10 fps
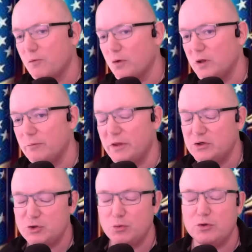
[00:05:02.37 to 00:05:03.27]
for them
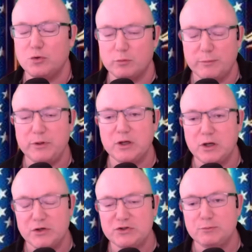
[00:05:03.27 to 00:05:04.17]
that you would normally be
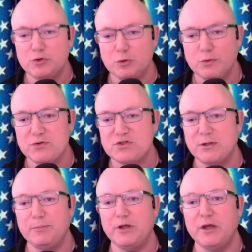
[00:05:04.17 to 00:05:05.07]
accustomed to with a
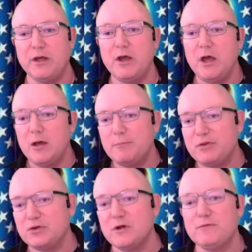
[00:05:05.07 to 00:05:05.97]
CPA. But
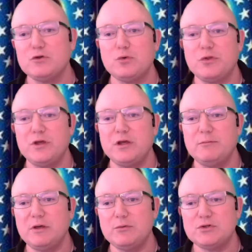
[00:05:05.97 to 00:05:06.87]
the difference with
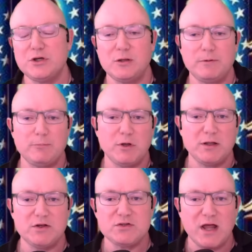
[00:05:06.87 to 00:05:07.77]
him, he was telling people,
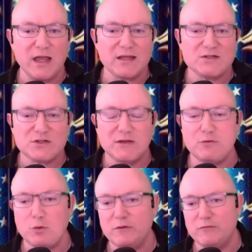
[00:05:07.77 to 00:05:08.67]
hey, listen, I can save
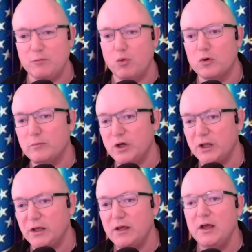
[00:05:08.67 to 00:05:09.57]
you even more
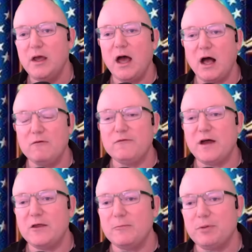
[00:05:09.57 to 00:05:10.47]
money. I'll
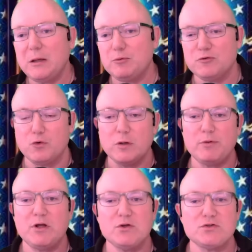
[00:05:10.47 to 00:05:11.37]
file the papers for you,
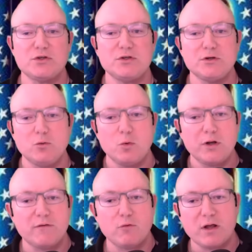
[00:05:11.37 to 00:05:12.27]
but here's the deal.
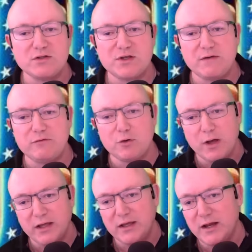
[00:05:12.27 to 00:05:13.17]
Whatever I save you,
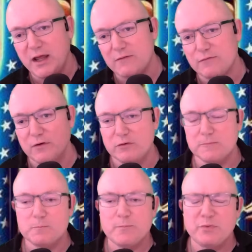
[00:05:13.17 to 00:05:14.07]
I get half of it.
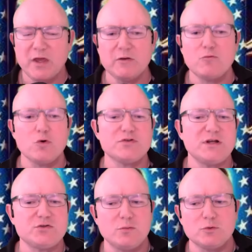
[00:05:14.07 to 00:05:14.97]
And of course,
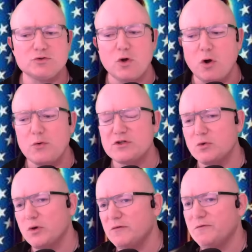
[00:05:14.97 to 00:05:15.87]
that's almost always a
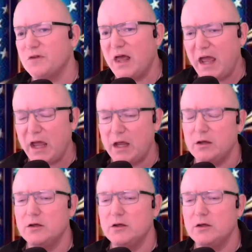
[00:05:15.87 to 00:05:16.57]
red flag